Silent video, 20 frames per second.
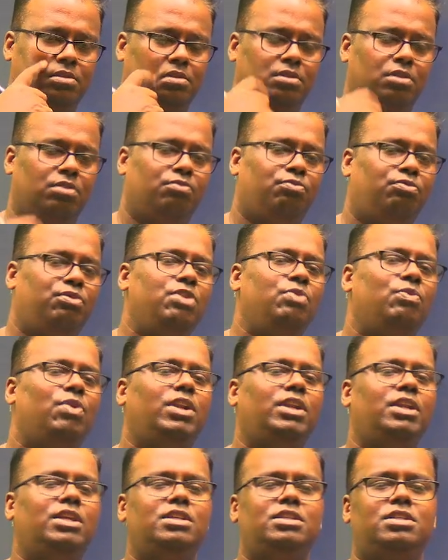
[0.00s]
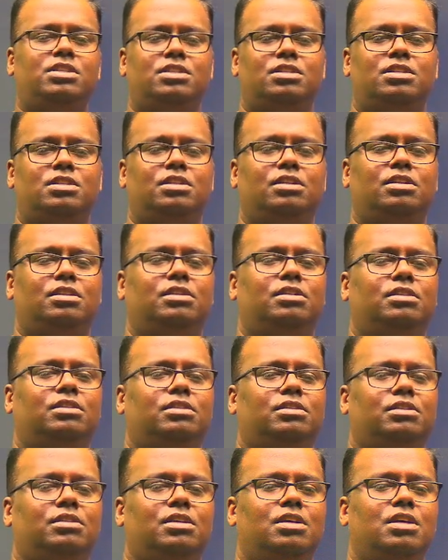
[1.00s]
V1 is
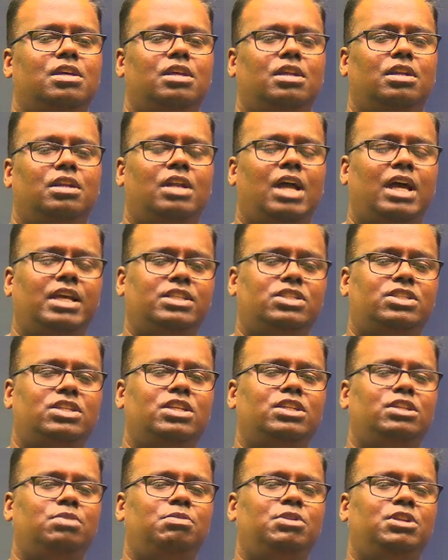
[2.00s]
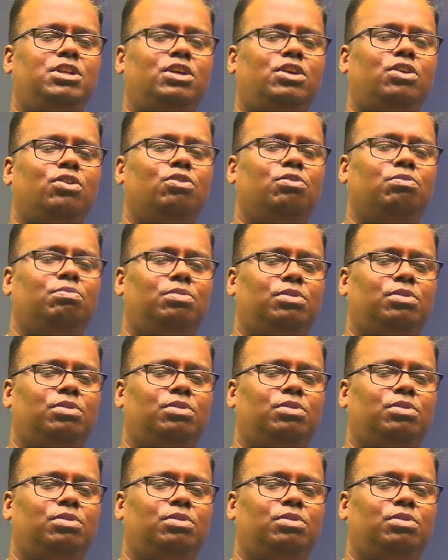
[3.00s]
9 centimeter cube